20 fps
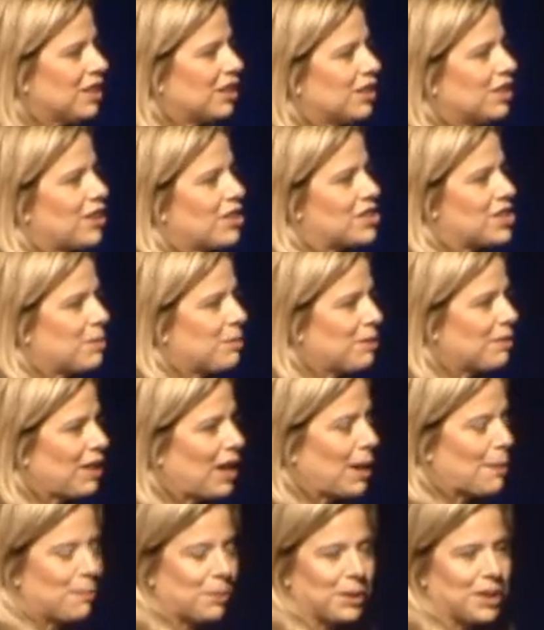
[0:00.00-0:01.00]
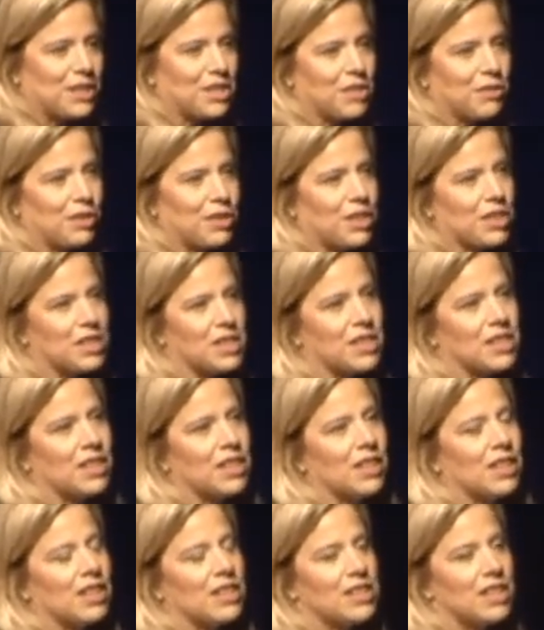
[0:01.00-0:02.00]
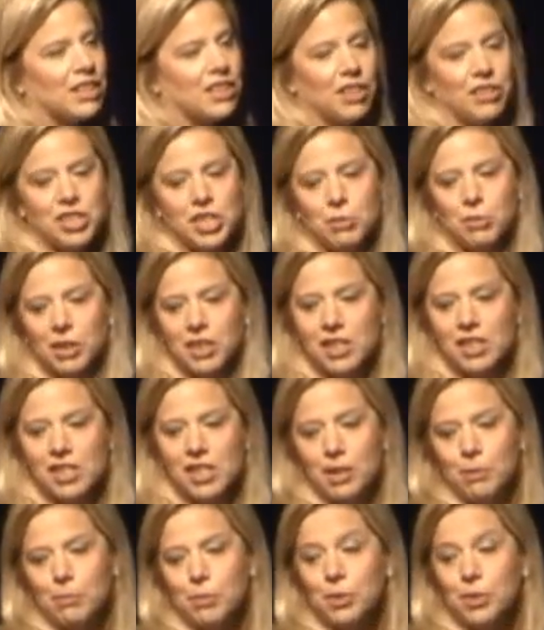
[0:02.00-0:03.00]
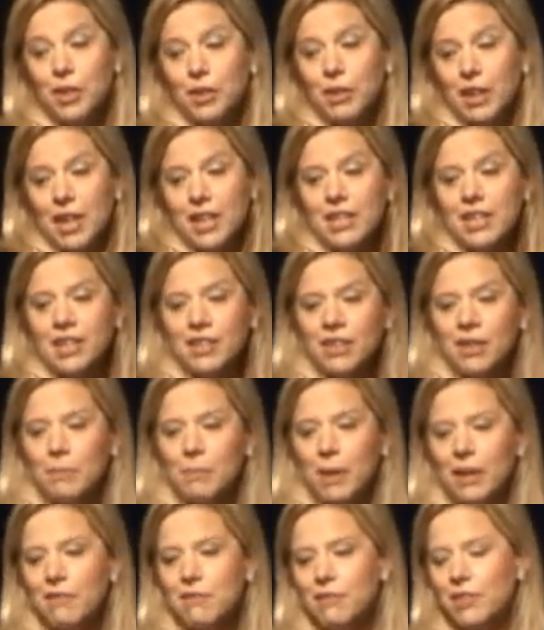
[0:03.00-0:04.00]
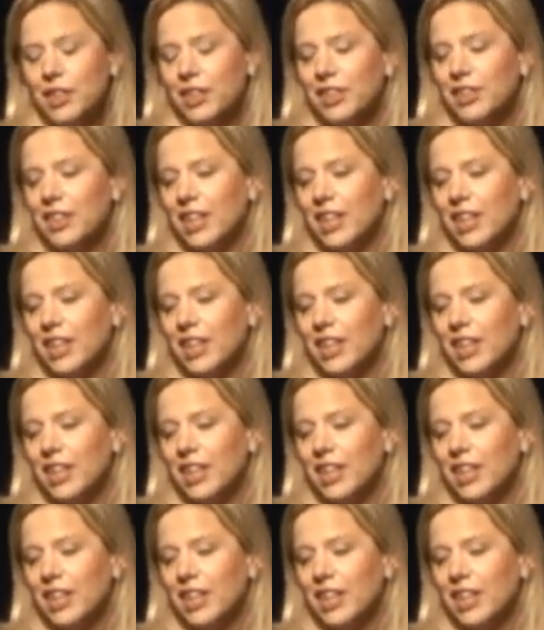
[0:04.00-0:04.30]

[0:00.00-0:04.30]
large number of applicants for this technology work in San Bruno and here in Bentonville,